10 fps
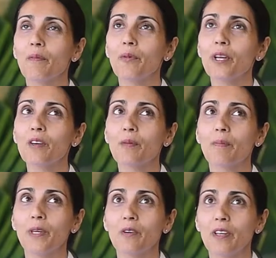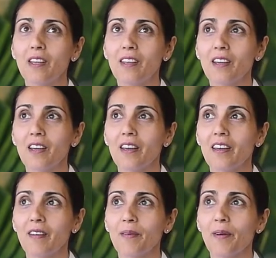real beauty
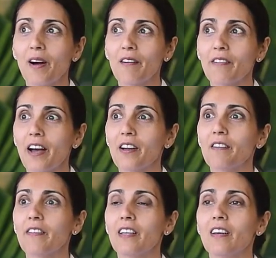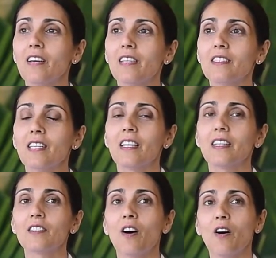of Ayurveda is that
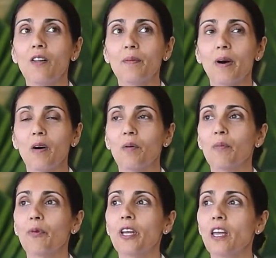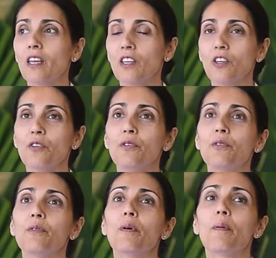it's all about bringing
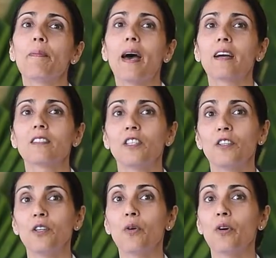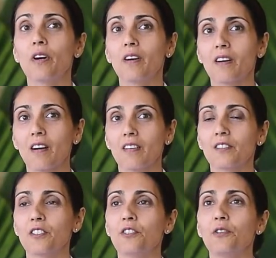you back to your
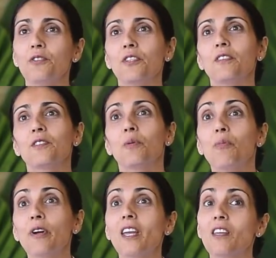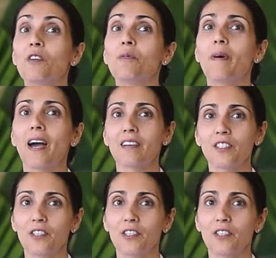constitution. So bringing you back